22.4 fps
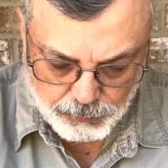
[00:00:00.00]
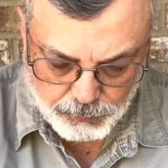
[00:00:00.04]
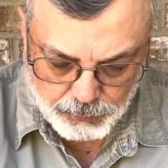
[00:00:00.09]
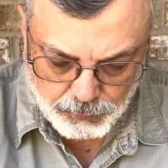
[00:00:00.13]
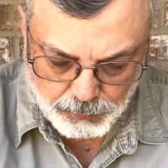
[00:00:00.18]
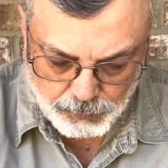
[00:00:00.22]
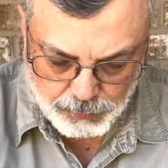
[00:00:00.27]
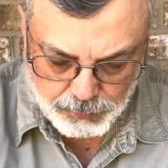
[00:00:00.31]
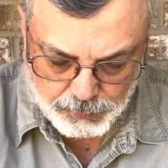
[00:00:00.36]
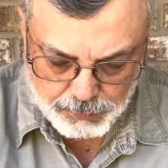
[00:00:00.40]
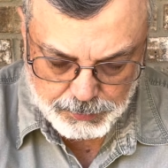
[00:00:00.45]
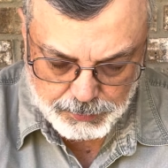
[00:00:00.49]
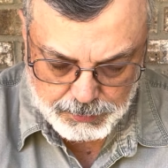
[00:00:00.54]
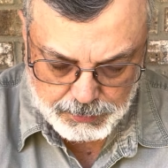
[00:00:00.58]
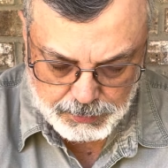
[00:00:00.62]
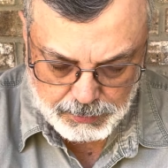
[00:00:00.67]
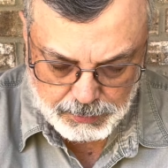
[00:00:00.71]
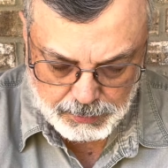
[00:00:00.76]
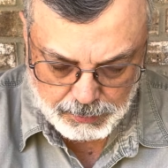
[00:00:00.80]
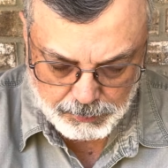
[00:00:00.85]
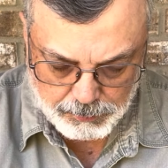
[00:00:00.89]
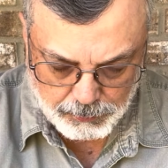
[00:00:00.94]
one,
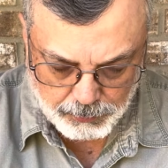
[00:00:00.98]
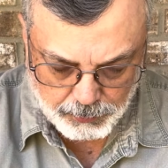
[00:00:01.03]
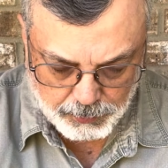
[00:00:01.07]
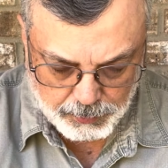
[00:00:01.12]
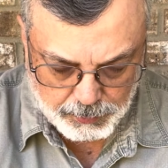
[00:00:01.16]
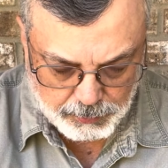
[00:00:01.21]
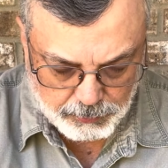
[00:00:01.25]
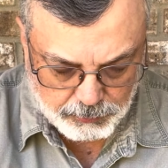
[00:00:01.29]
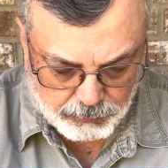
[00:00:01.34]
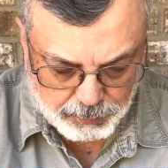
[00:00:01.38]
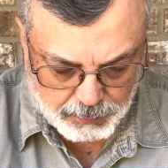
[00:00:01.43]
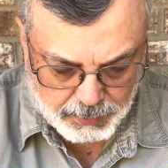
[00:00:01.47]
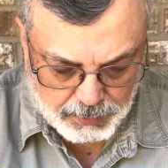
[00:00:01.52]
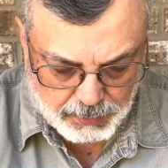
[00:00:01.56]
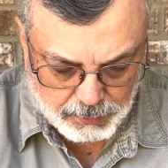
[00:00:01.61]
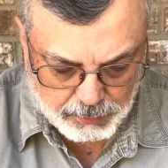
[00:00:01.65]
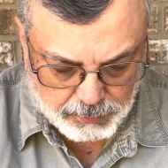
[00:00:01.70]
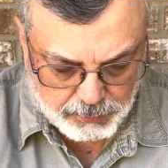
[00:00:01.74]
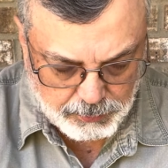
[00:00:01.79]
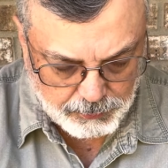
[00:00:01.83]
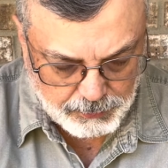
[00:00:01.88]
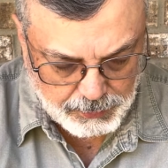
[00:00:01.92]
and bringest me
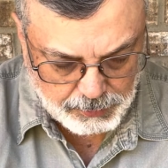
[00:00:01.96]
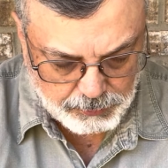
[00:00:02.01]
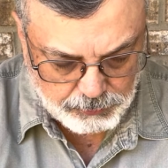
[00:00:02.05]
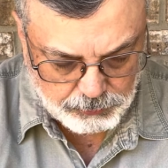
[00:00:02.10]
into thy